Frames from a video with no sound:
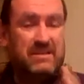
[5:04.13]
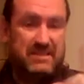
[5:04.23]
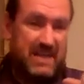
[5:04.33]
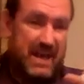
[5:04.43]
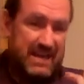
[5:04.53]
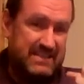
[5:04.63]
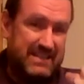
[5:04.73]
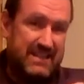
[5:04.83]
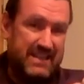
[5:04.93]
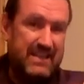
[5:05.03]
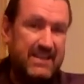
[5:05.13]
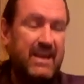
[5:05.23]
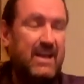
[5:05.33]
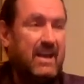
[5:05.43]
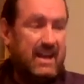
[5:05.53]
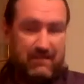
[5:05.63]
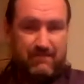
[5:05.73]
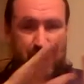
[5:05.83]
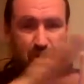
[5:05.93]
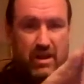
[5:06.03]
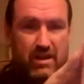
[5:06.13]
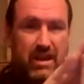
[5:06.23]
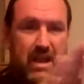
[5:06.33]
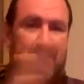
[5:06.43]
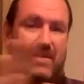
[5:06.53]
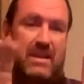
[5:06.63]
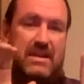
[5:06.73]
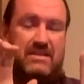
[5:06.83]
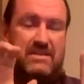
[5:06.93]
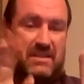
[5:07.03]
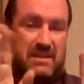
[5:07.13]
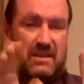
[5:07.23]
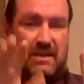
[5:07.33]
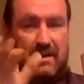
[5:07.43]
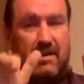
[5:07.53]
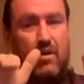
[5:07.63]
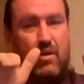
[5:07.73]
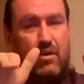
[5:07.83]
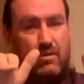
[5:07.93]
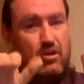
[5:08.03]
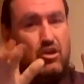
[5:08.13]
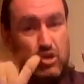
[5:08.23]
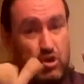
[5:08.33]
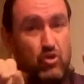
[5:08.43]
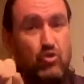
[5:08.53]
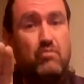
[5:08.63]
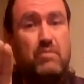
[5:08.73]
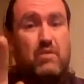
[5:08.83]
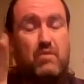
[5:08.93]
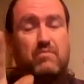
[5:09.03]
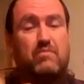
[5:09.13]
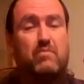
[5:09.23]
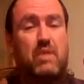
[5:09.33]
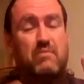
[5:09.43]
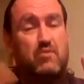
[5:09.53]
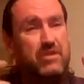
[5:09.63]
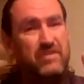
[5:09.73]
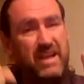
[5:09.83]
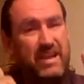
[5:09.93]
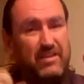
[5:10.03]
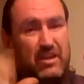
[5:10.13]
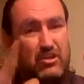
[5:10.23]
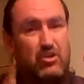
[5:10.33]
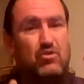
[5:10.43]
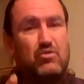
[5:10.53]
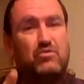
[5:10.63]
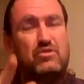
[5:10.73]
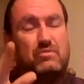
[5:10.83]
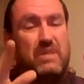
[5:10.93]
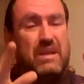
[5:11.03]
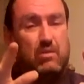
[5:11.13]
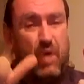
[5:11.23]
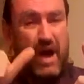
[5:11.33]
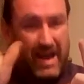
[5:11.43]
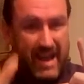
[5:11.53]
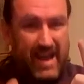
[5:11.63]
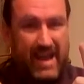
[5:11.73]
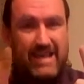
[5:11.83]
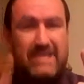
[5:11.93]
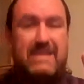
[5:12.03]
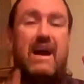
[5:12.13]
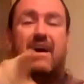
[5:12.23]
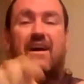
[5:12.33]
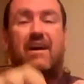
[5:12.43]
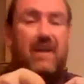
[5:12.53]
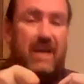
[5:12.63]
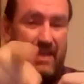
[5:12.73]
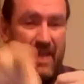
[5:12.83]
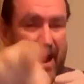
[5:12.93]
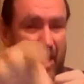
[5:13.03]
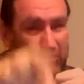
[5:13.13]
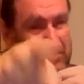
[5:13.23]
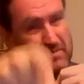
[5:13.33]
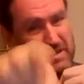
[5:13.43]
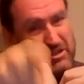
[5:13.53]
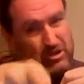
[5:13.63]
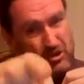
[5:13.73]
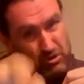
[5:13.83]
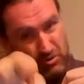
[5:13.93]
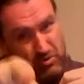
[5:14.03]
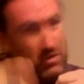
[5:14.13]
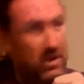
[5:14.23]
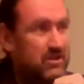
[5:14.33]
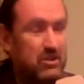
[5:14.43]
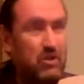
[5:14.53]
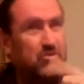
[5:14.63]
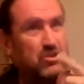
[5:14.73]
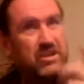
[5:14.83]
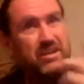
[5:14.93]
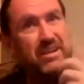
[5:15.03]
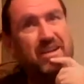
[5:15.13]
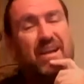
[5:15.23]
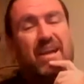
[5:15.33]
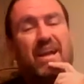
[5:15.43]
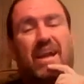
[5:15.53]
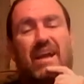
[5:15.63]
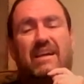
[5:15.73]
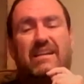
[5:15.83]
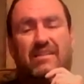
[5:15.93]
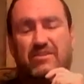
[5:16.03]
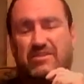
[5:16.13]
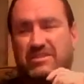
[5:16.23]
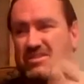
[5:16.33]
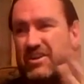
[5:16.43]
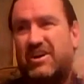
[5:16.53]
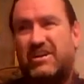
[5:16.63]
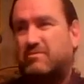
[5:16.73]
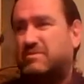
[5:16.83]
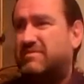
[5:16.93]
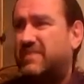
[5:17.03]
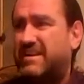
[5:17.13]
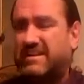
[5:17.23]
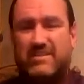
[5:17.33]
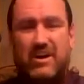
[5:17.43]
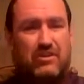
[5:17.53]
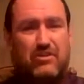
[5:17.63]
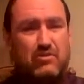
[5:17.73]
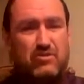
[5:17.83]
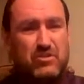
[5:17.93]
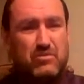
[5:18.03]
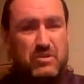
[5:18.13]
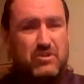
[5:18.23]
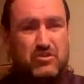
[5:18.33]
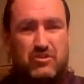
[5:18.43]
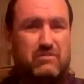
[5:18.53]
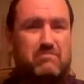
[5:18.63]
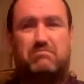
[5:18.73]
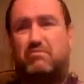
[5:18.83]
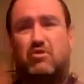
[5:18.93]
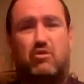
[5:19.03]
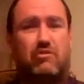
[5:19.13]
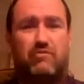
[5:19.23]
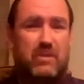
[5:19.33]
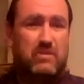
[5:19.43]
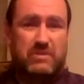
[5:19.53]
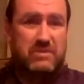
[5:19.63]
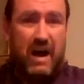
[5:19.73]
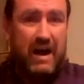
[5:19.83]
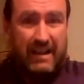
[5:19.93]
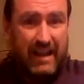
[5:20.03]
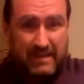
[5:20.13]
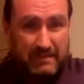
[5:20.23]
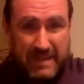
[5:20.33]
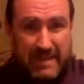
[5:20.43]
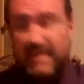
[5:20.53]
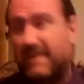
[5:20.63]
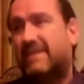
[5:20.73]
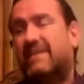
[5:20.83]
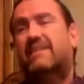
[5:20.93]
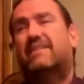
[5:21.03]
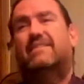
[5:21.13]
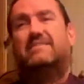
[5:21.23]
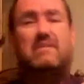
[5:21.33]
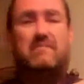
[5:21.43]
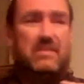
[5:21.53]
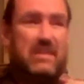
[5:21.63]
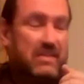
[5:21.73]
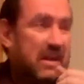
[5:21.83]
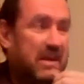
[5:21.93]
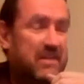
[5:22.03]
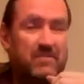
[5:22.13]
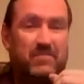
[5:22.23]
it's that T in front, and then it's the U, but we're abbreviating the U to be YA, ya, and that also means you, don't ya? And there's a song, it was a funny song, don't you wish your girlfriend was hot like me? Something like that.